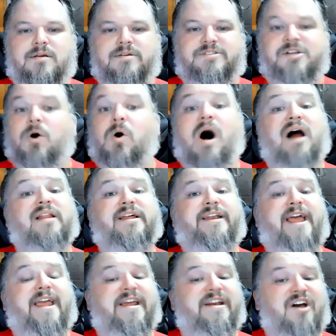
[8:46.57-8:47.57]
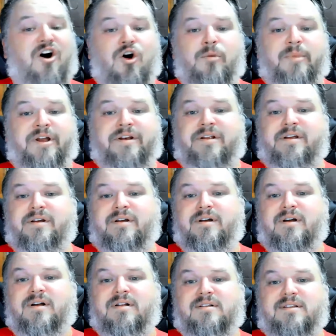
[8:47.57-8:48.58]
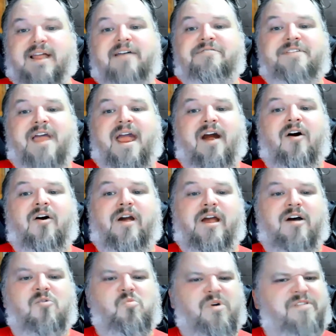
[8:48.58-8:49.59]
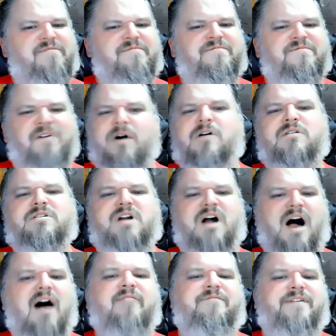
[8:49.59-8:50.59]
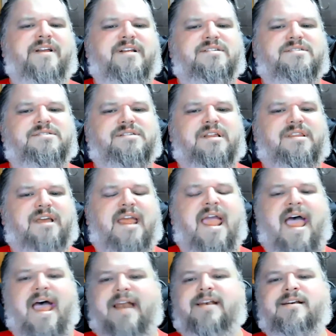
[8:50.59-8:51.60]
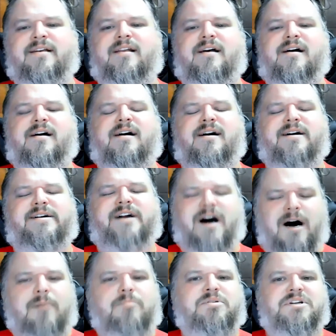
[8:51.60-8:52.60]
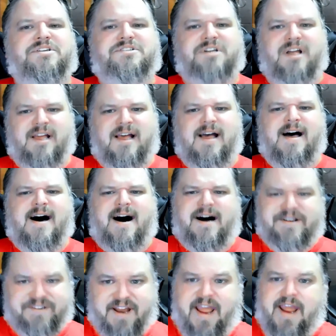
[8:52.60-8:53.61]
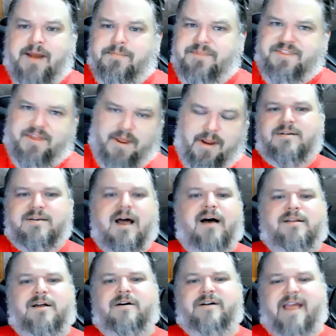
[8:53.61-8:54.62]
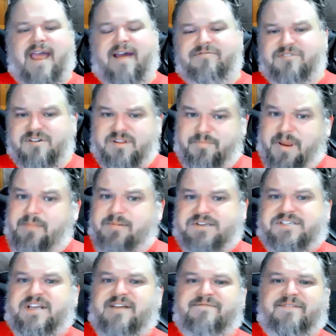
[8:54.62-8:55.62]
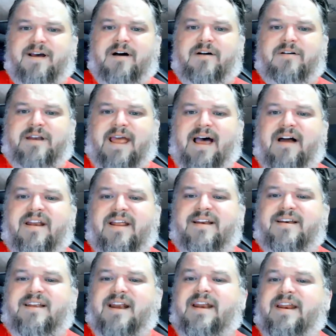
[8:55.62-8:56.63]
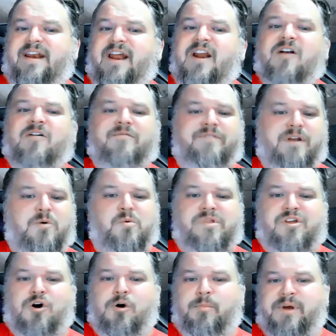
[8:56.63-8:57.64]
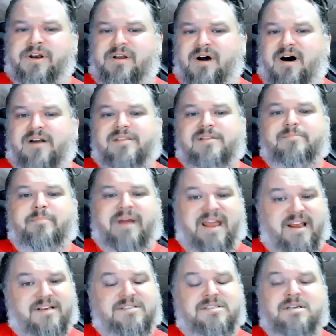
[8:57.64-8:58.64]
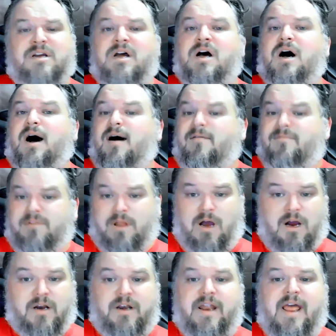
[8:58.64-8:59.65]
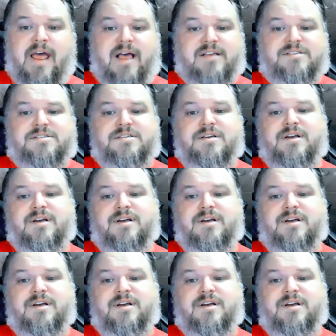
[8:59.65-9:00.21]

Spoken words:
So Holliday and Omen left the area with full confidence that they hadn't accomplished a damn thing. Not long after, the BBC found out and did an interview with Omen on the banks of Loch Ness.